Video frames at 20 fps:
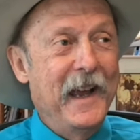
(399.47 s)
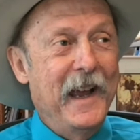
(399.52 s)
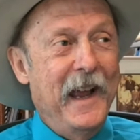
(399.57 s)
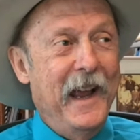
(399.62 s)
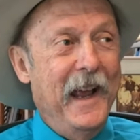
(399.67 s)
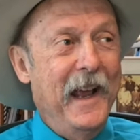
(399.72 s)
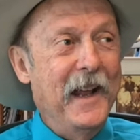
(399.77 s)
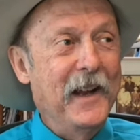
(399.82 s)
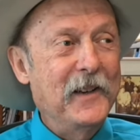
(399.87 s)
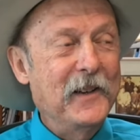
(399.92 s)

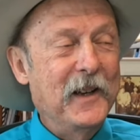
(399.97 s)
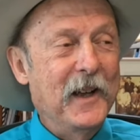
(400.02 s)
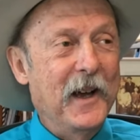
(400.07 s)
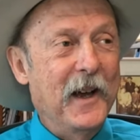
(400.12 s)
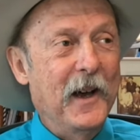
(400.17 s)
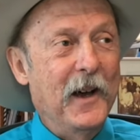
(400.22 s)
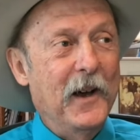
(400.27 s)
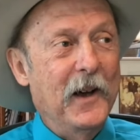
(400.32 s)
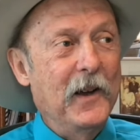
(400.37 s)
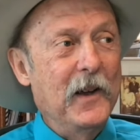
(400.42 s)
And
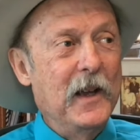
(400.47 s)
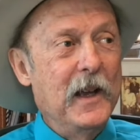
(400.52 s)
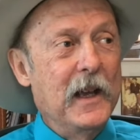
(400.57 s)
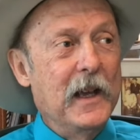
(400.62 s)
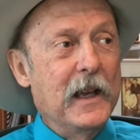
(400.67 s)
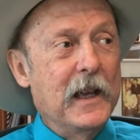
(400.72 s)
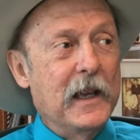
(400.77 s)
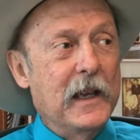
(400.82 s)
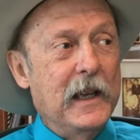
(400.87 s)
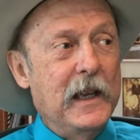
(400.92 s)

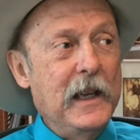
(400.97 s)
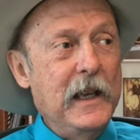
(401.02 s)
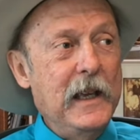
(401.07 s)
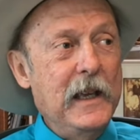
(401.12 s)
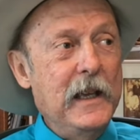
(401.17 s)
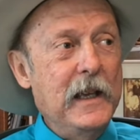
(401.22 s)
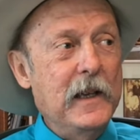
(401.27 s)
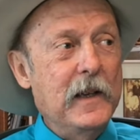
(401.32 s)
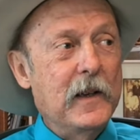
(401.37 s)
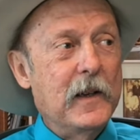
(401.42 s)

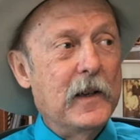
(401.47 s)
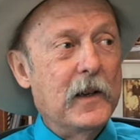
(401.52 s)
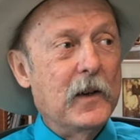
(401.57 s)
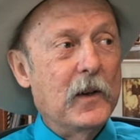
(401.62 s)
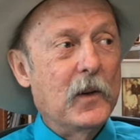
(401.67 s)
he